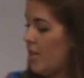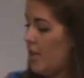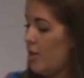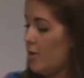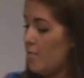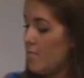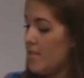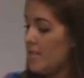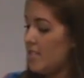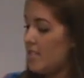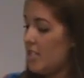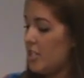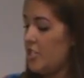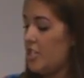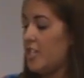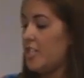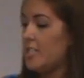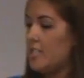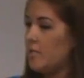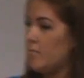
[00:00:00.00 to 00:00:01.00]
humans, such
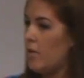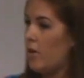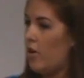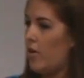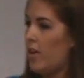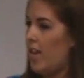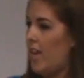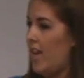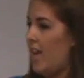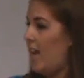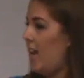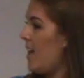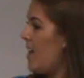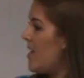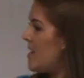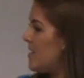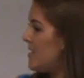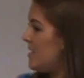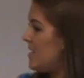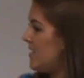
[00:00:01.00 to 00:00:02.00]
as smoking,
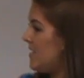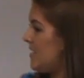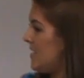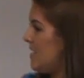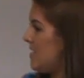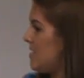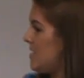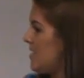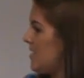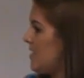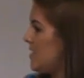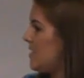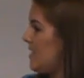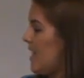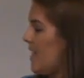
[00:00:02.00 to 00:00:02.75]
diseases,